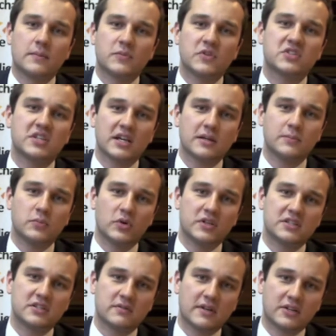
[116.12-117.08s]
The second
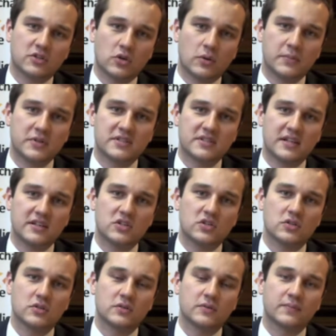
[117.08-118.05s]
point is around
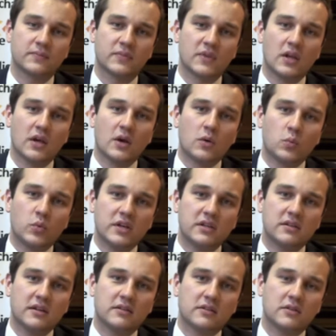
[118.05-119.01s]
compensation. We
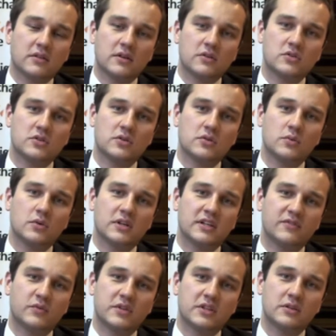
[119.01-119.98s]
think that those who
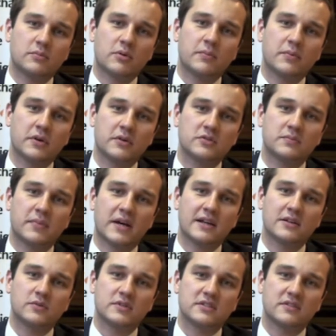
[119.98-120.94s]
live within the proposed
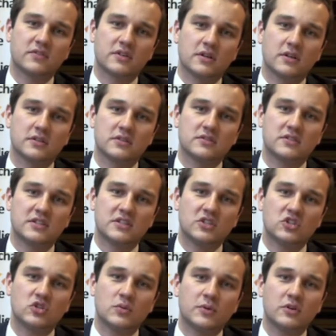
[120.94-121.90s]
boundaries of the garden
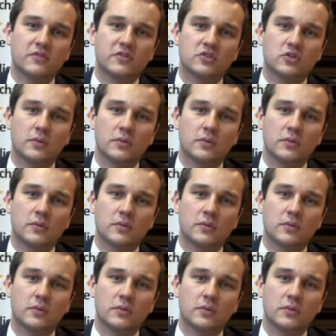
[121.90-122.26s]
city should be offered